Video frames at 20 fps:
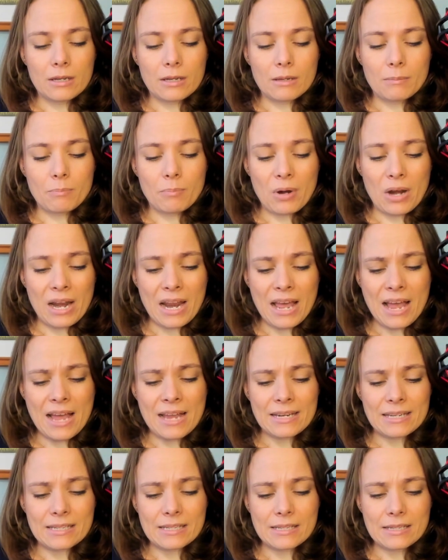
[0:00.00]

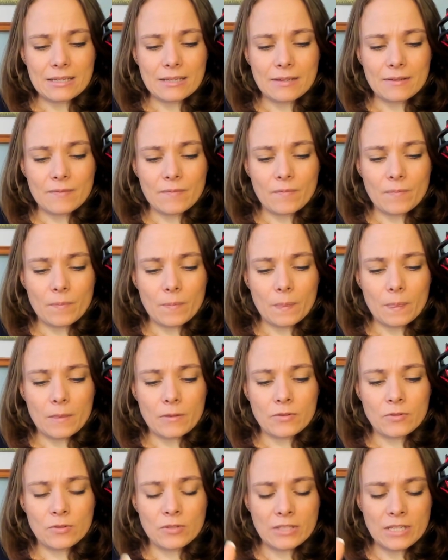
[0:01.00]
planned,
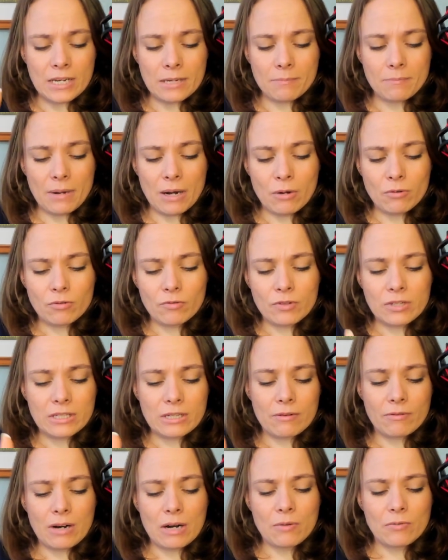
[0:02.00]
to set boundaries
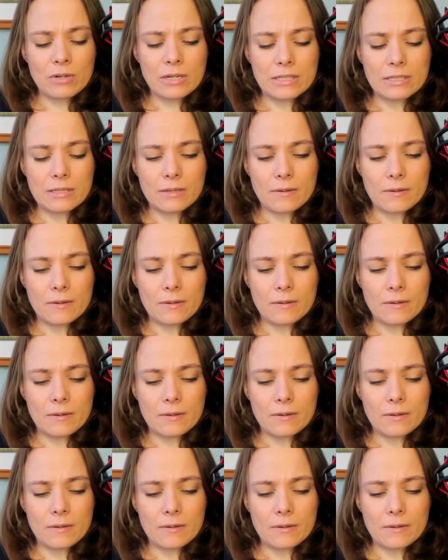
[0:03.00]
around it.